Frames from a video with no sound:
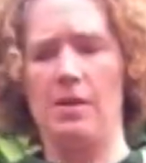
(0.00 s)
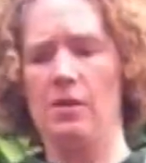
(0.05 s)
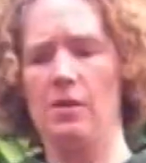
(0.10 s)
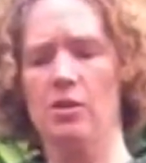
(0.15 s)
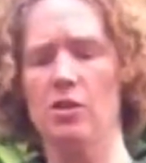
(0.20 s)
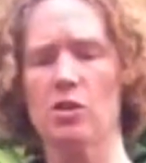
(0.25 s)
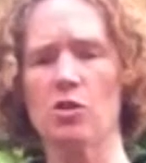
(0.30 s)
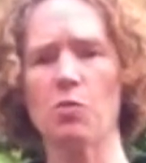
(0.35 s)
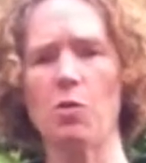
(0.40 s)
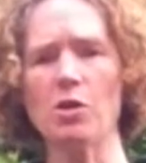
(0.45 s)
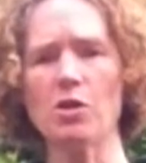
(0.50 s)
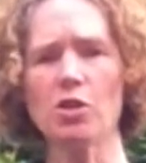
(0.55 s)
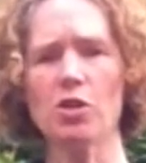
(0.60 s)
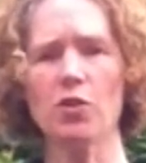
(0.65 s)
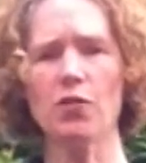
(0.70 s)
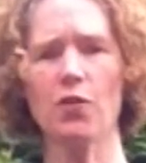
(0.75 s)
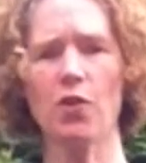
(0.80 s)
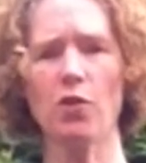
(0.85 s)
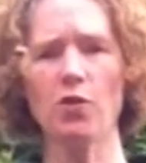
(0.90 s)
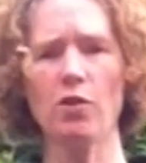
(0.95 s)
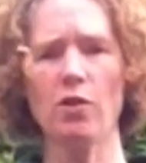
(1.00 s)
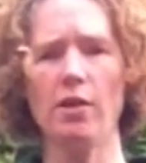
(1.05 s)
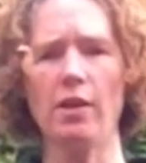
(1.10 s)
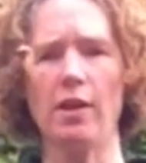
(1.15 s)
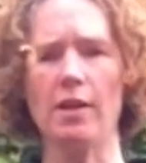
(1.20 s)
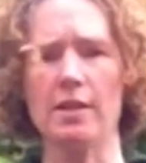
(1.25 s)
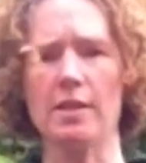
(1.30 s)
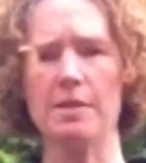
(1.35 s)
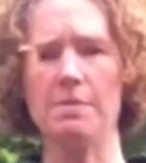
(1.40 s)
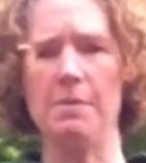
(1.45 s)
So once you've got your
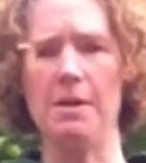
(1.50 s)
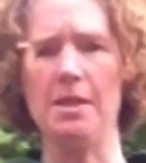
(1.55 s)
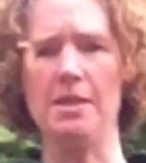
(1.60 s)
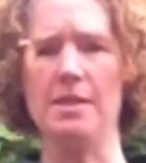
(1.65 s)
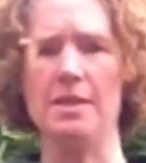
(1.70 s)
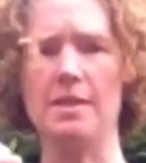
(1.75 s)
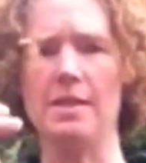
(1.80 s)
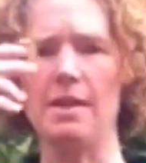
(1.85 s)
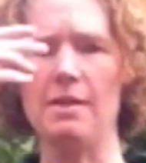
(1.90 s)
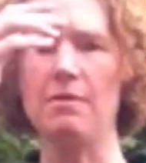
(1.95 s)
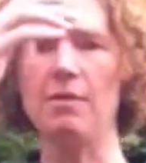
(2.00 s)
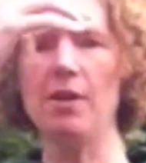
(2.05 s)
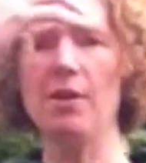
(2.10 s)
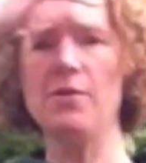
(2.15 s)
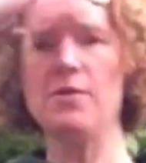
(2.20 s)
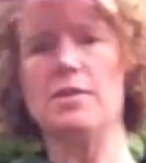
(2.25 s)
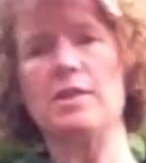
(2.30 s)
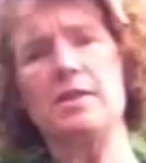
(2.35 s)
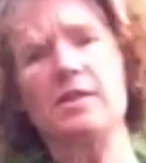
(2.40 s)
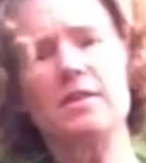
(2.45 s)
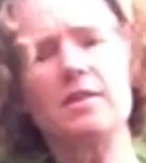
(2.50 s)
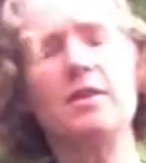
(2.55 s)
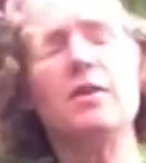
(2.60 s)
lux meter downloaded,